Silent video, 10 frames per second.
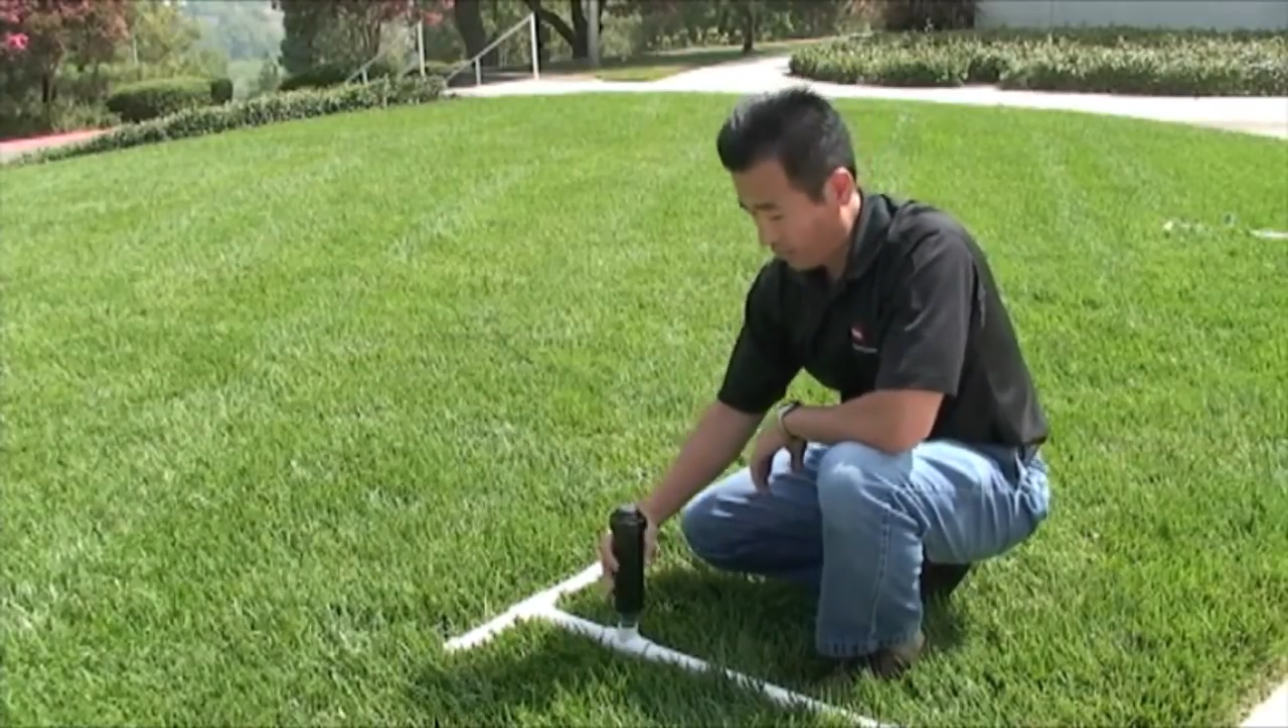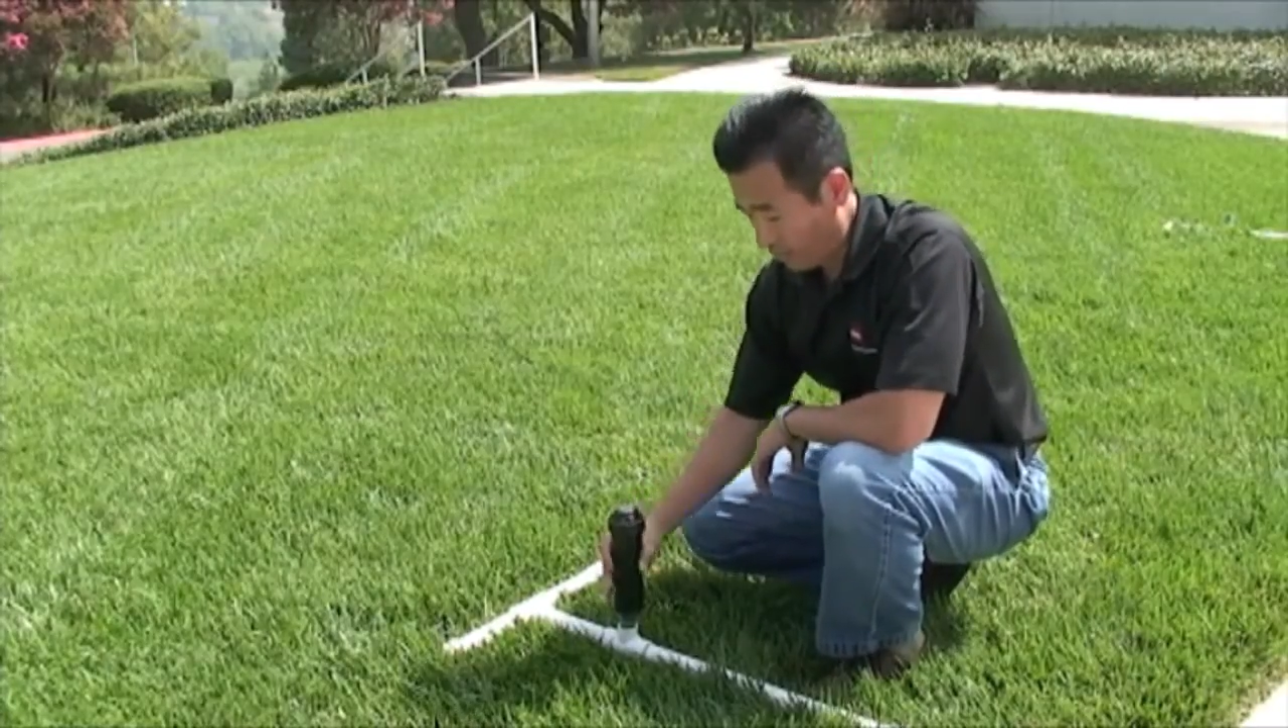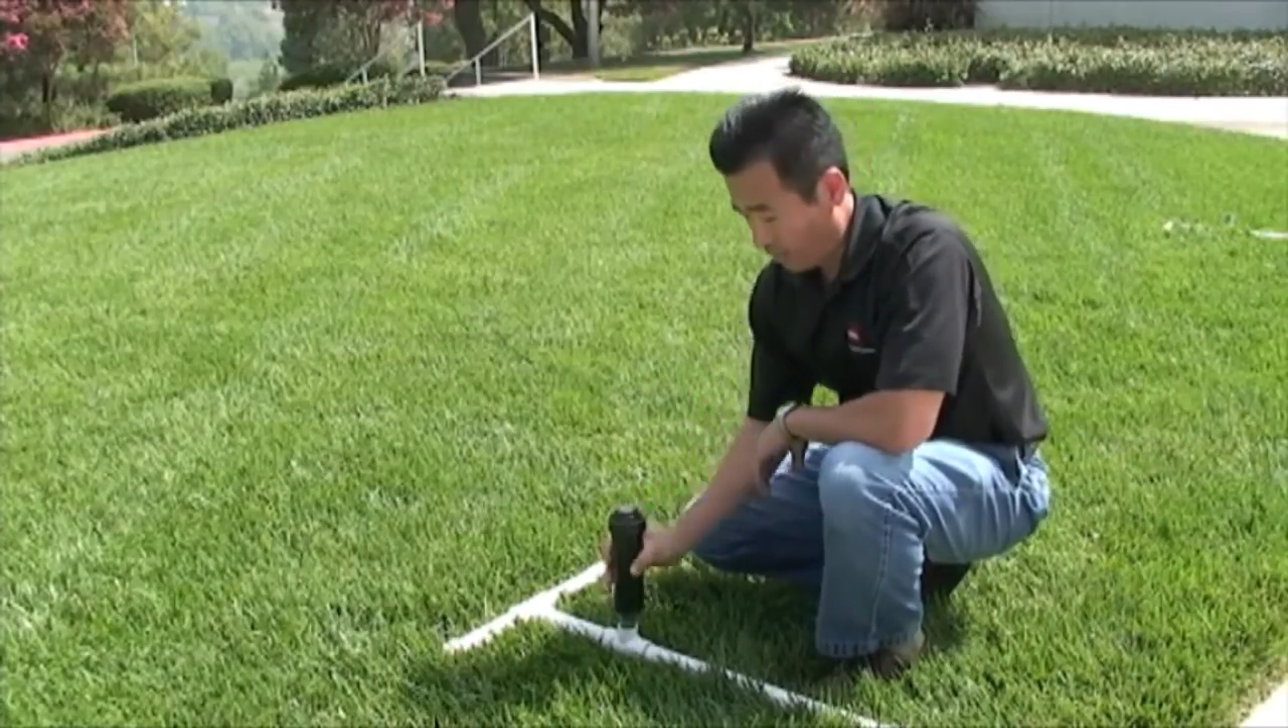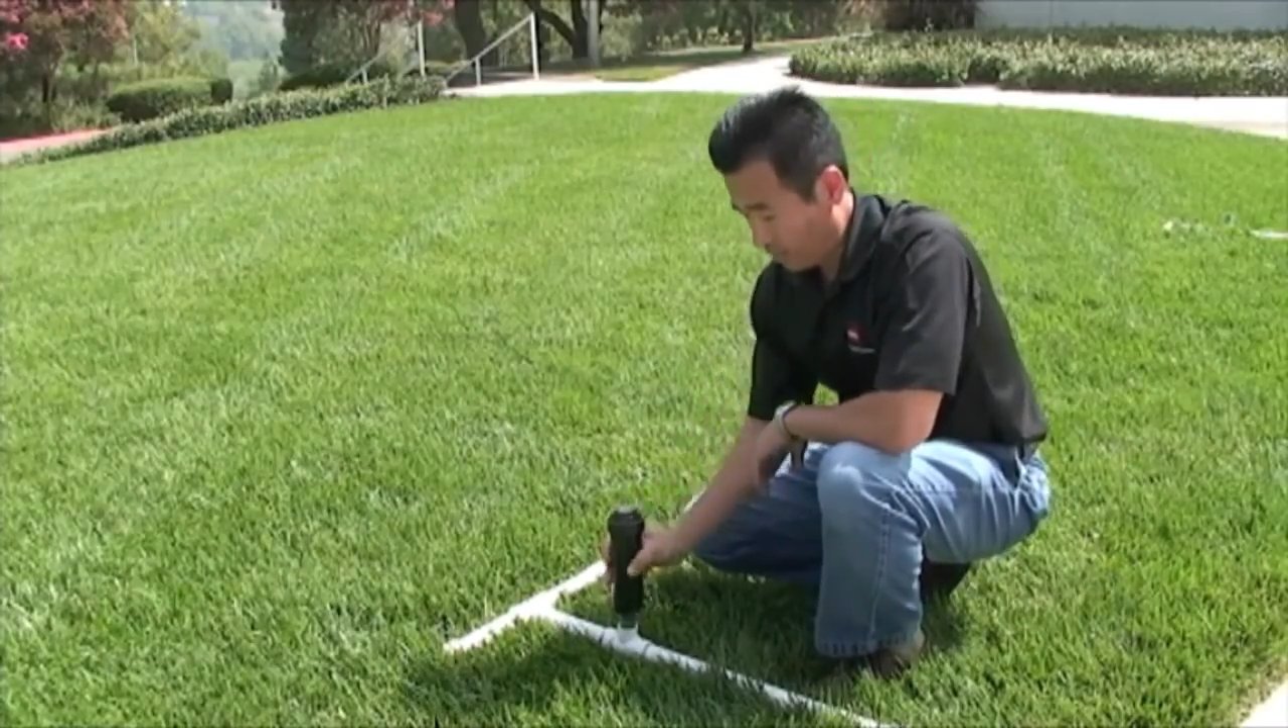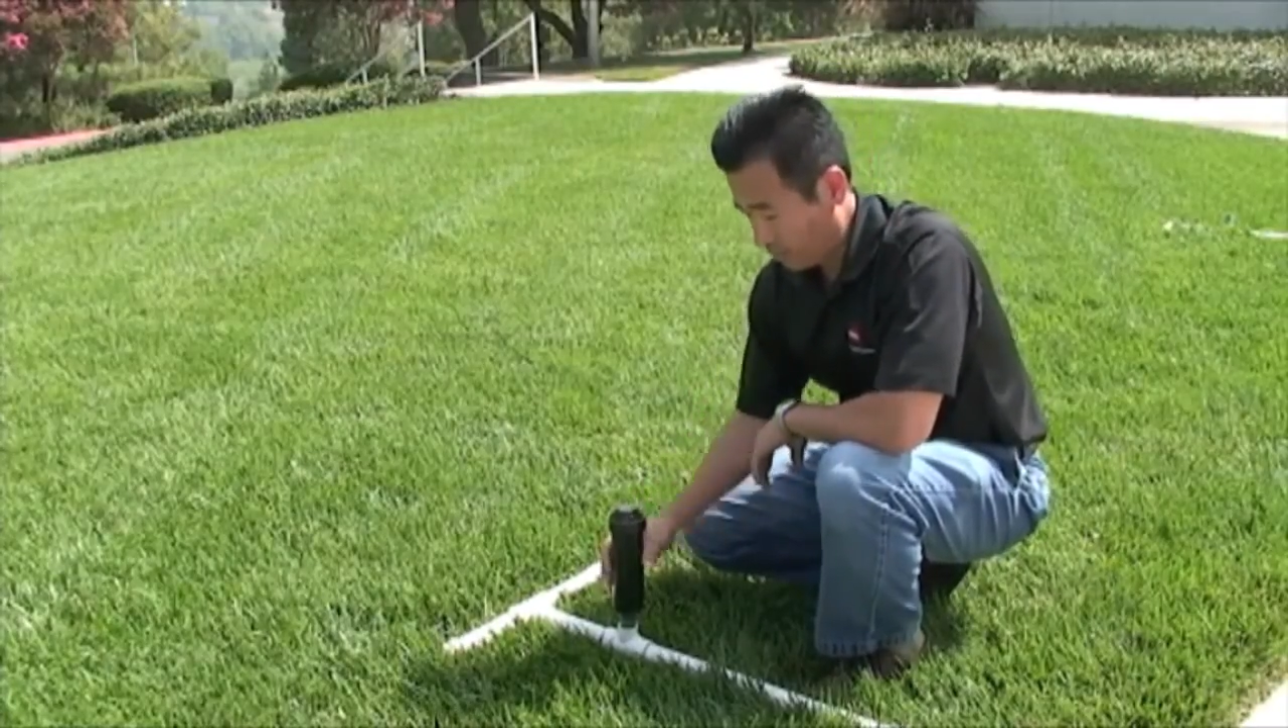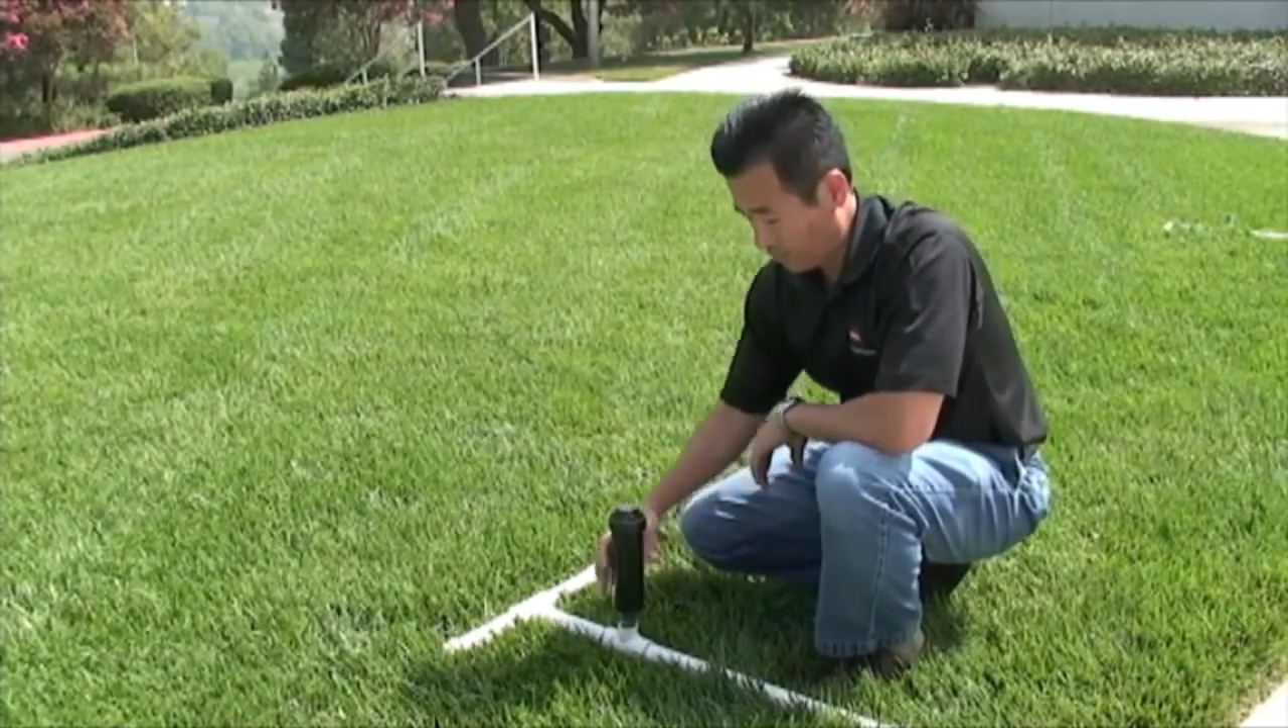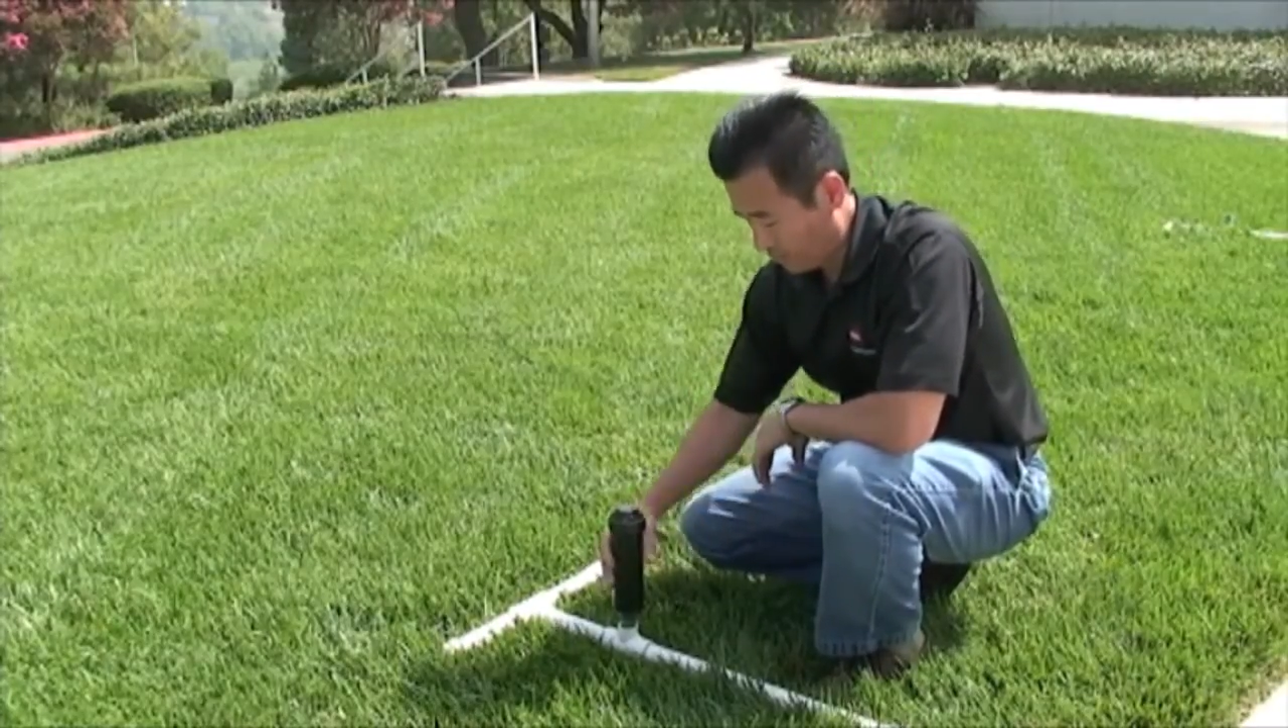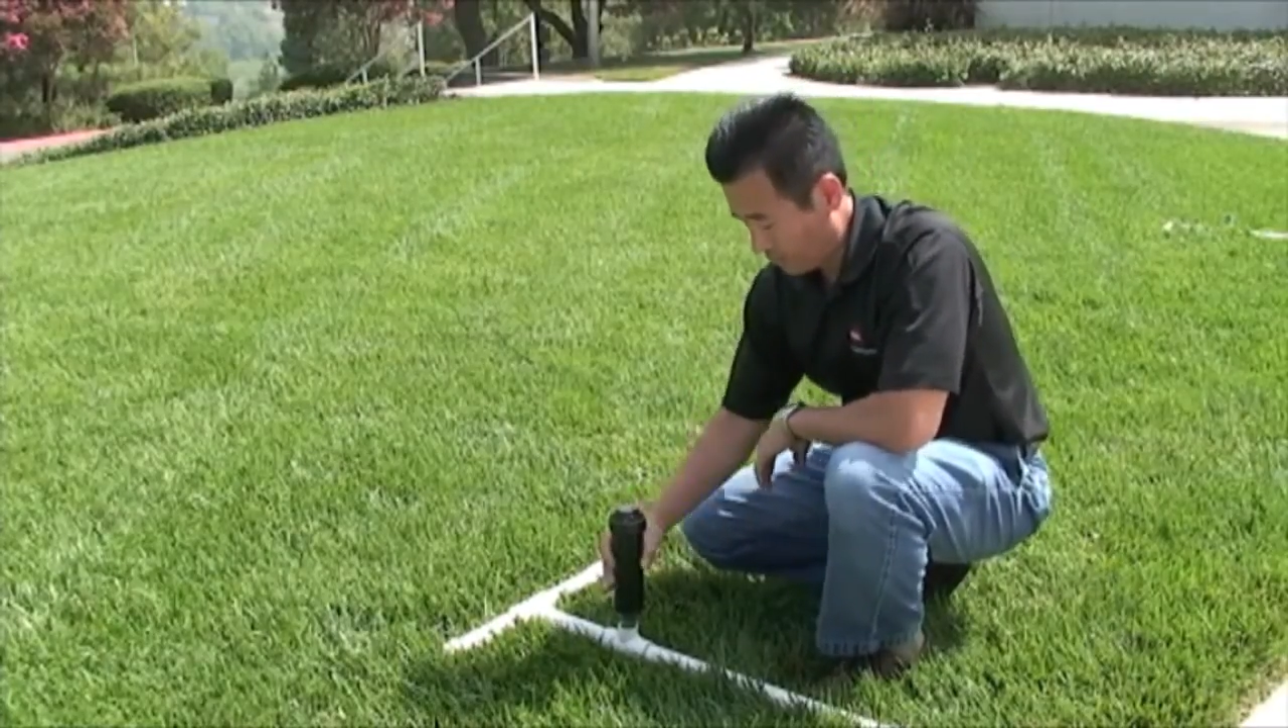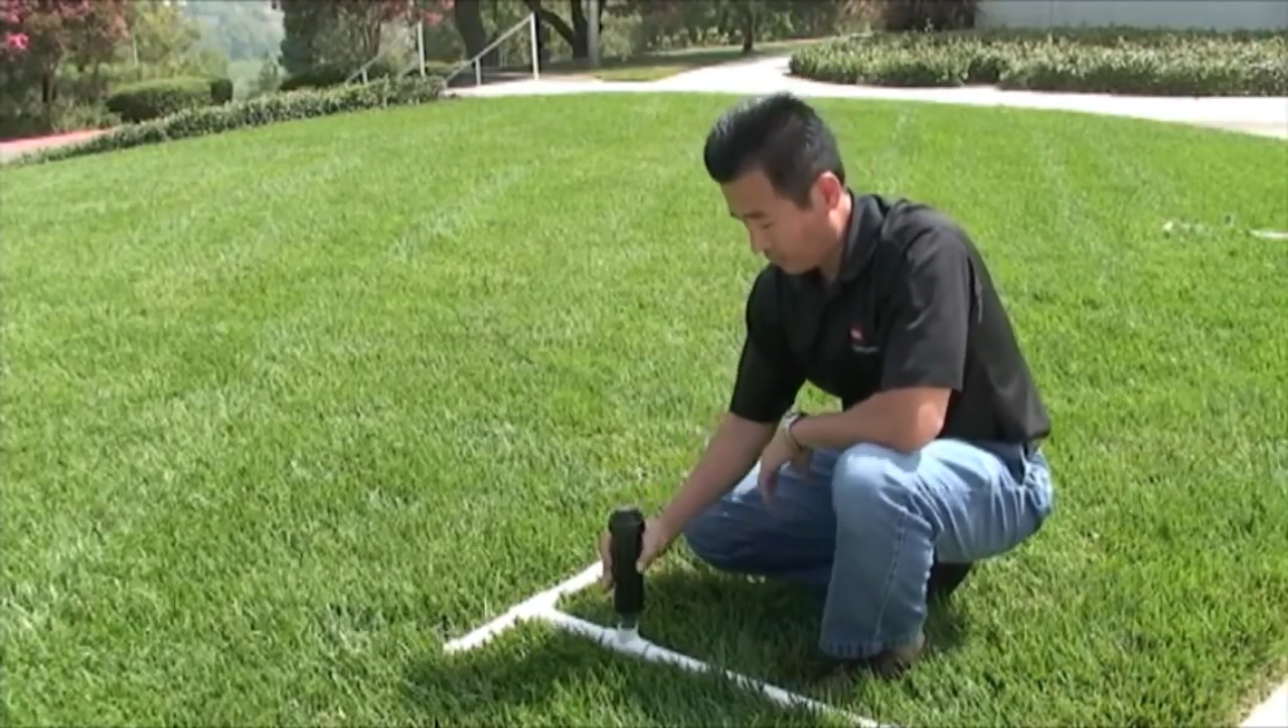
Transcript: other option